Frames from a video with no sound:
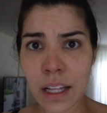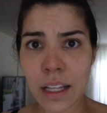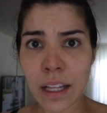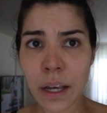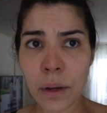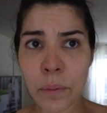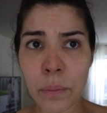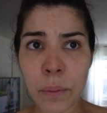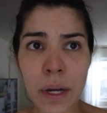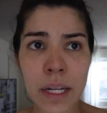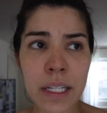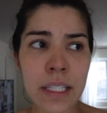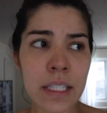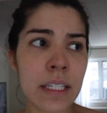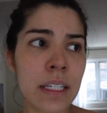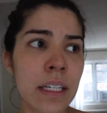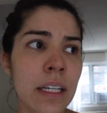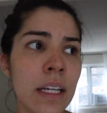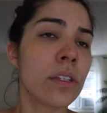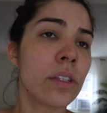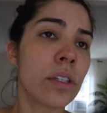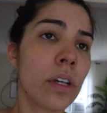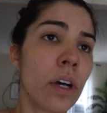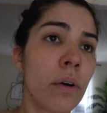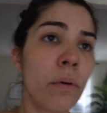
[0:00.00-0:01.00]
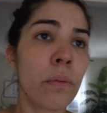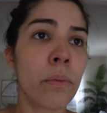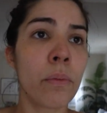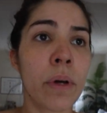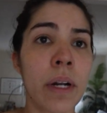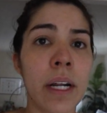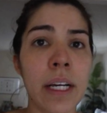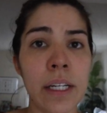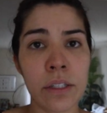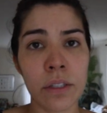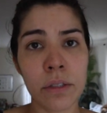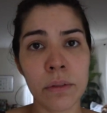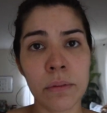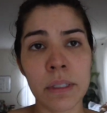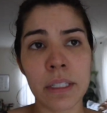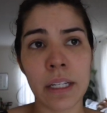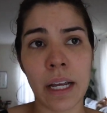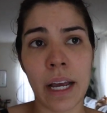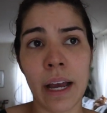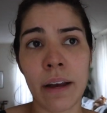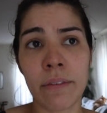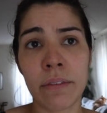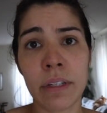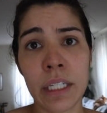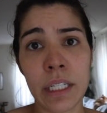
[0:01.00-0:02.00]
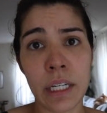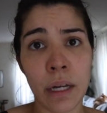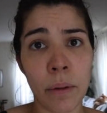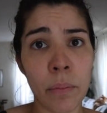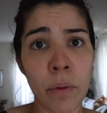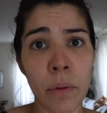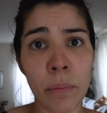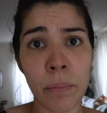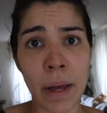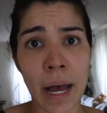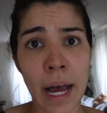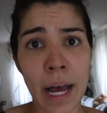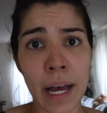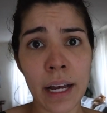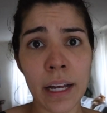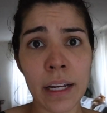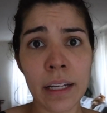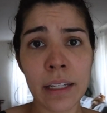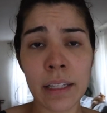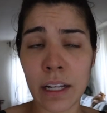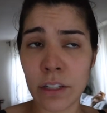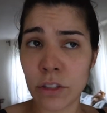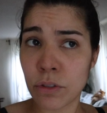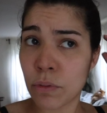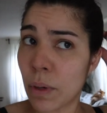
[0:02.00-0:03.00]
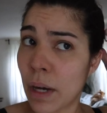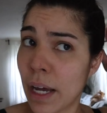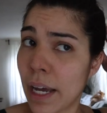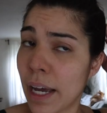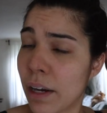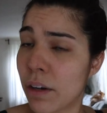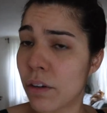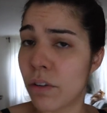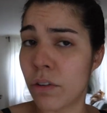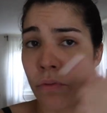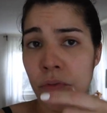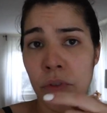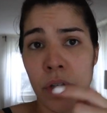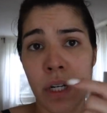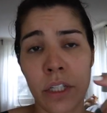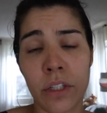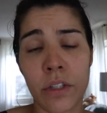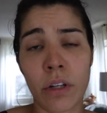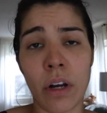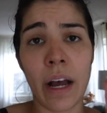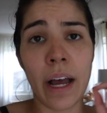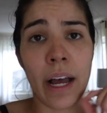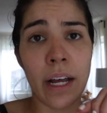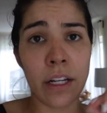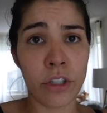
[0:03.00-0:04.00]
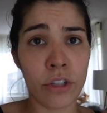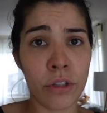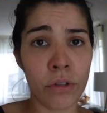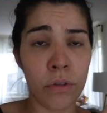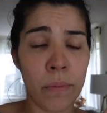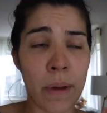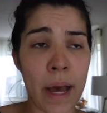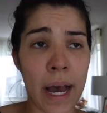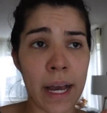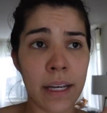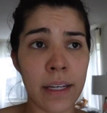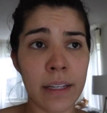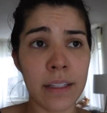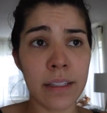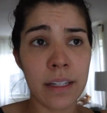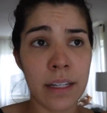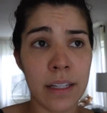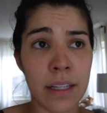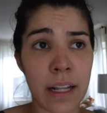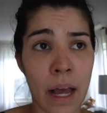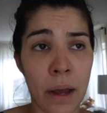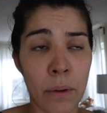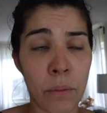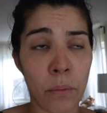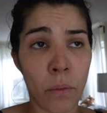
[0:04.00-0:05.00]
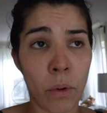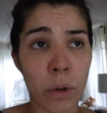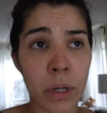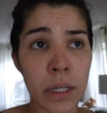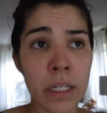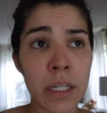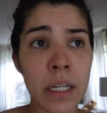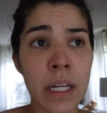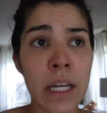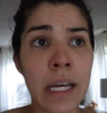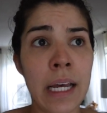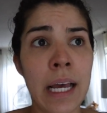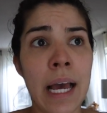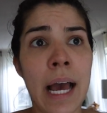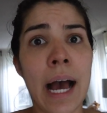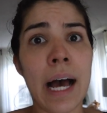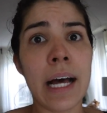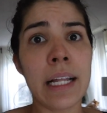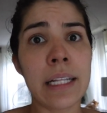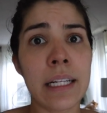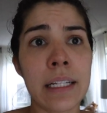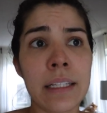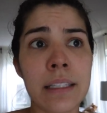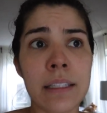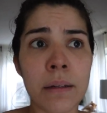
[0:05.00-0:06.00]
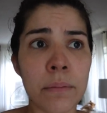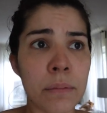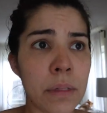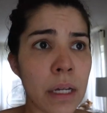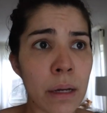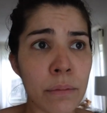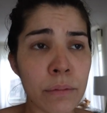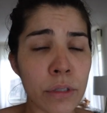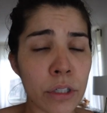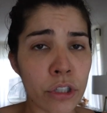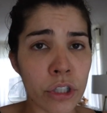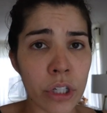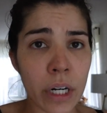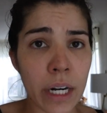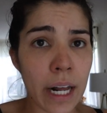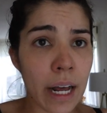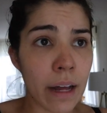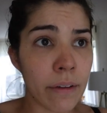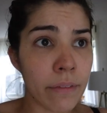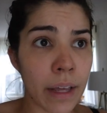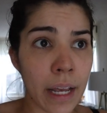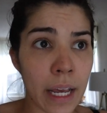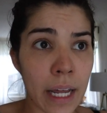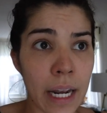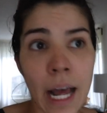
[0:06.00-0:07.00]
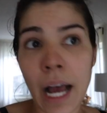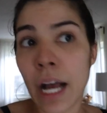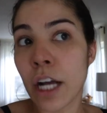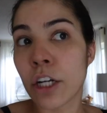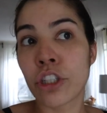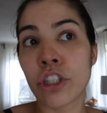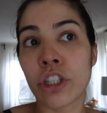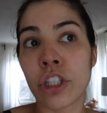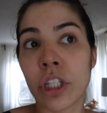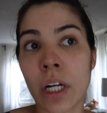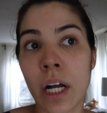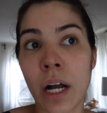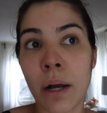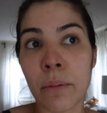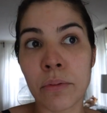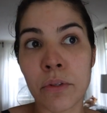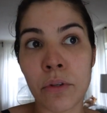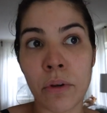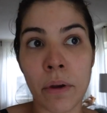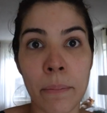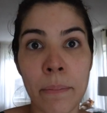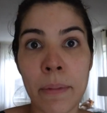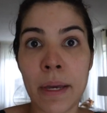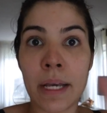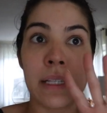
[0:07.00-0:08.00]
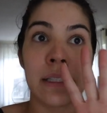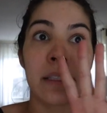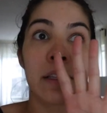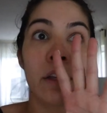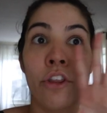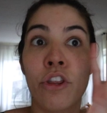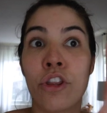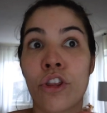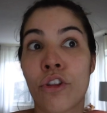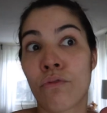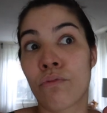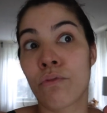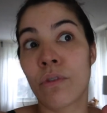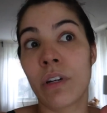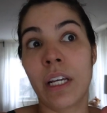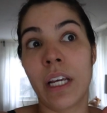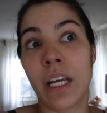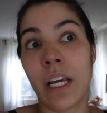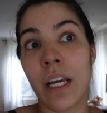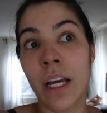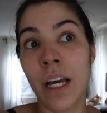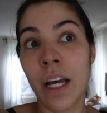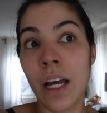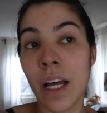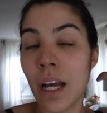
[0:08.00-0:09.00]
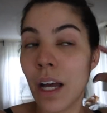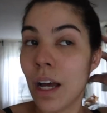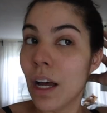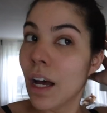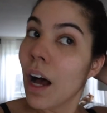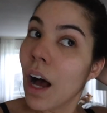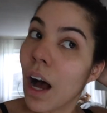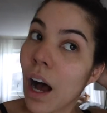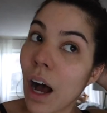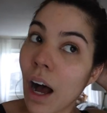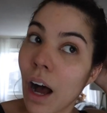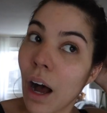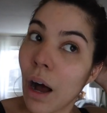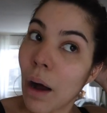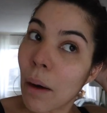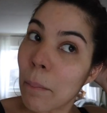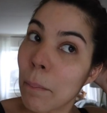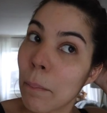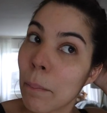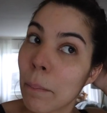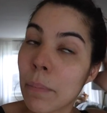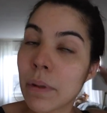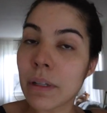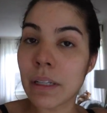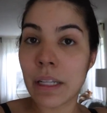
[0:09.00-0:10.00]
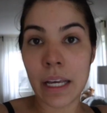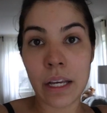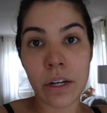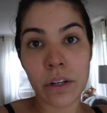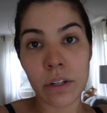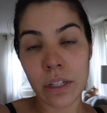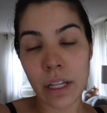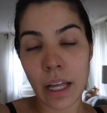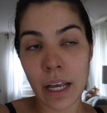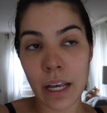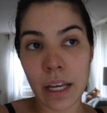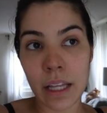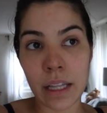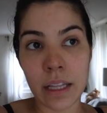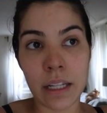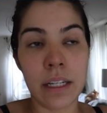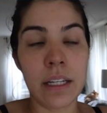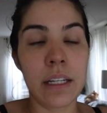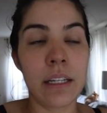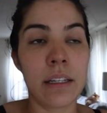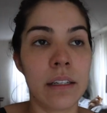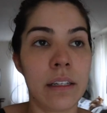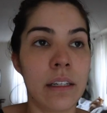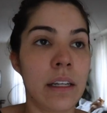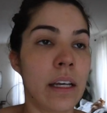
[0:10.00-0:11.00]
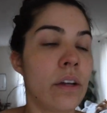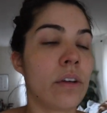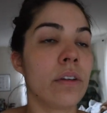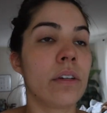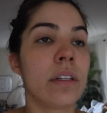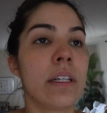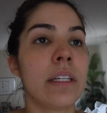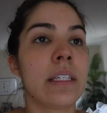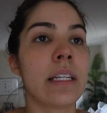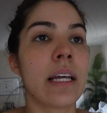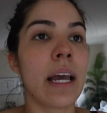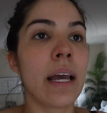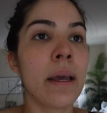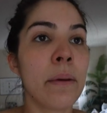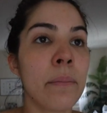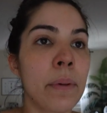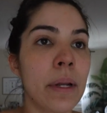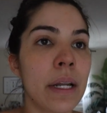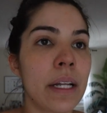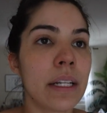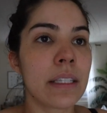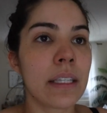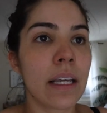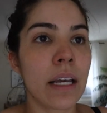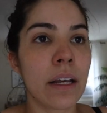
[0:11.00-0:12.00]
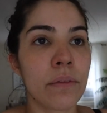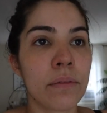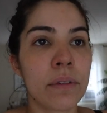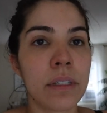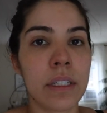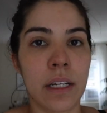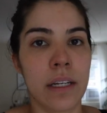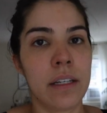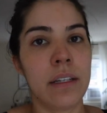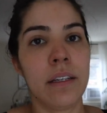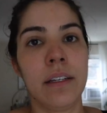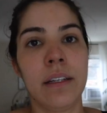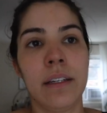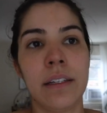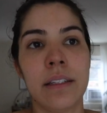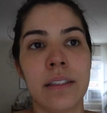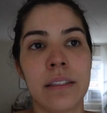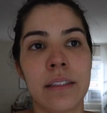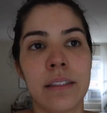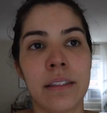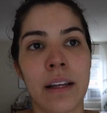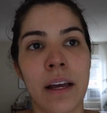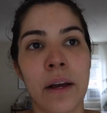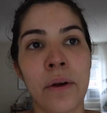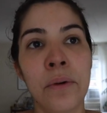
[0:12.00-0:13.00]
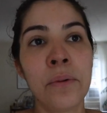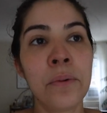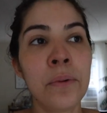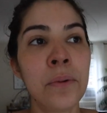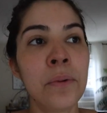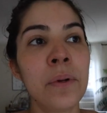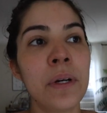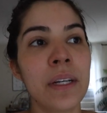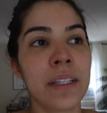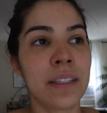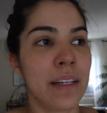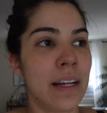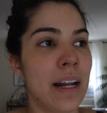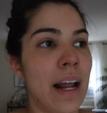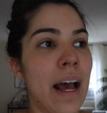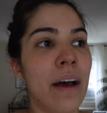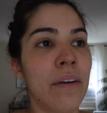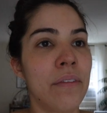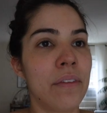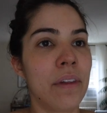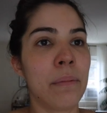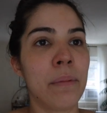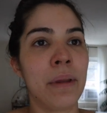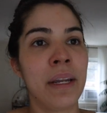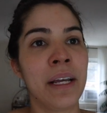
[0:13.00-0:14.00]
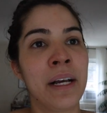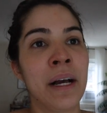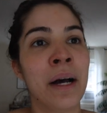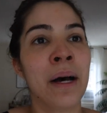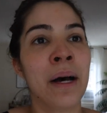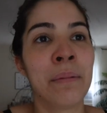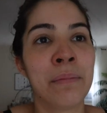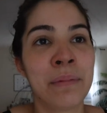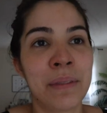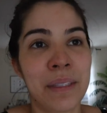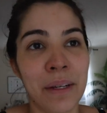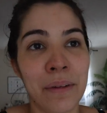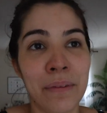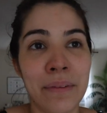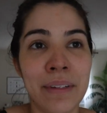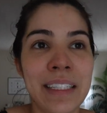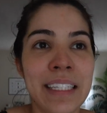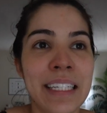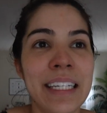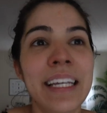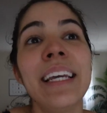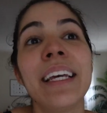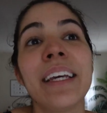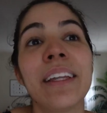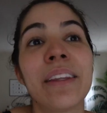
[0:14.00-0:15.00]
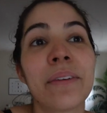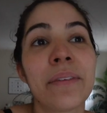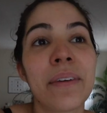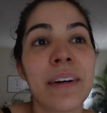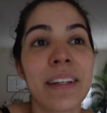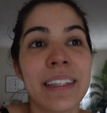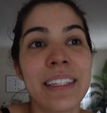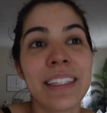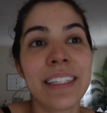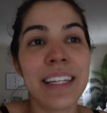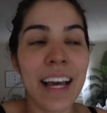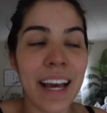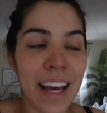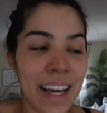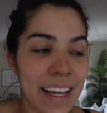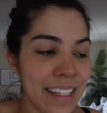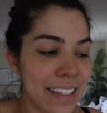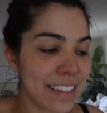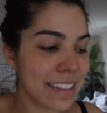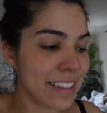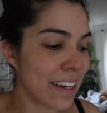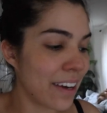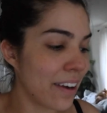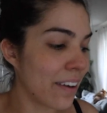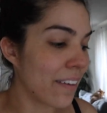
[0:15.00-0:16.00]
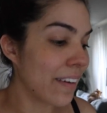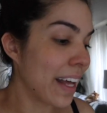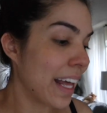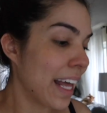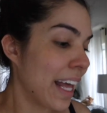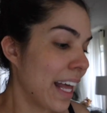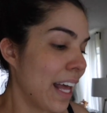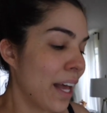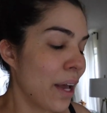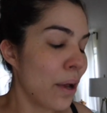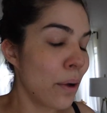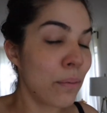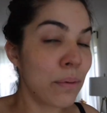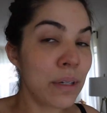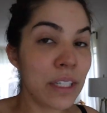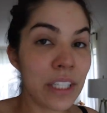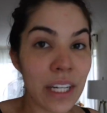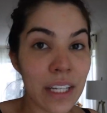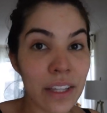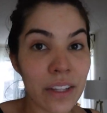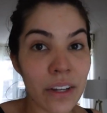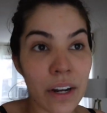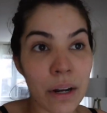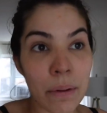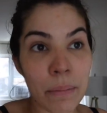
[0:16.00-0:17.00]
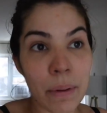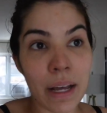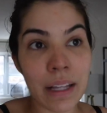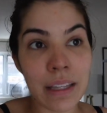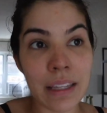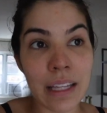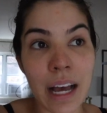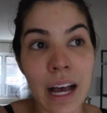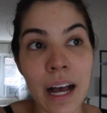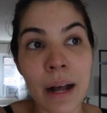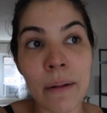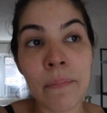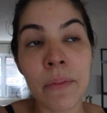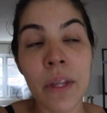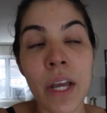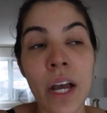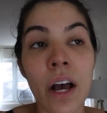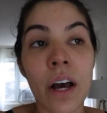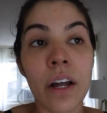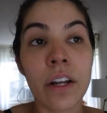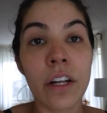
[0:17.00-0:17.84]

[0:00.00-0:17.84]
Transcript: Like what? So what I do is I have a double bag. That's why I don't know if you guys saw I had two baggies in that one. And then sometimes I'll try to have like an extra cup so I mix the three um, later, like in the later in the day. But it's like ridiculous. Who is gonna have that many cups of tea throughout the day? So wish I thought about that.